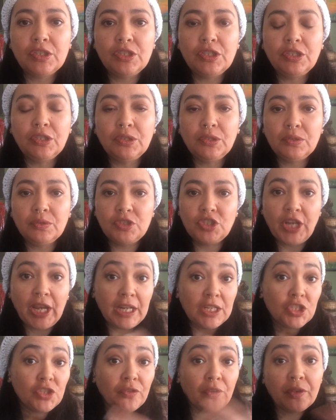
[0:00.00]
to
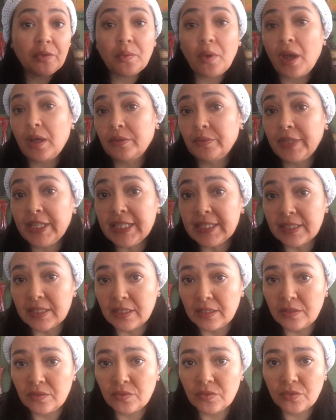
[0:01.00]
change for the wrong
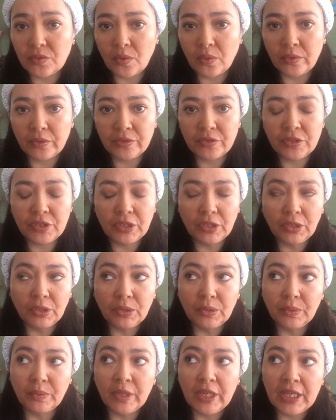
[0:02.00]
reasons or
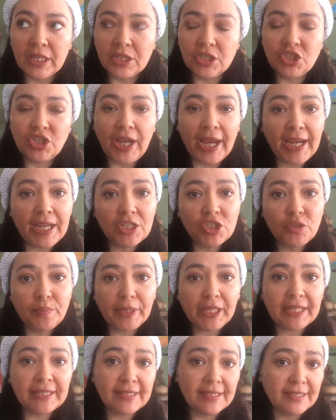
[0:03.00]
to change
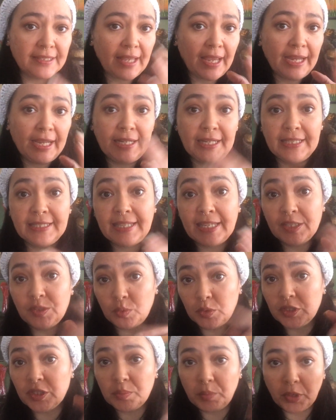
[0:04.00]
because society
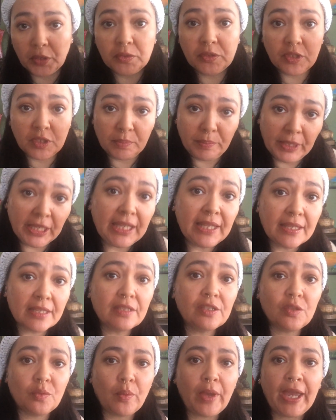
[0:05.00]
says we're supposed to be
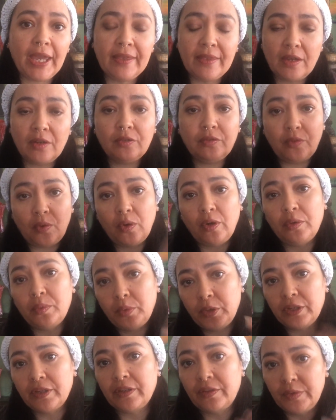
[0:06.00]
this way, therefore,
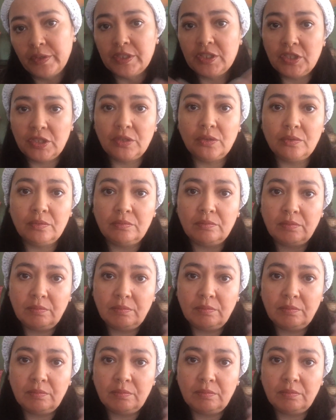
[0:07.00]
we're going to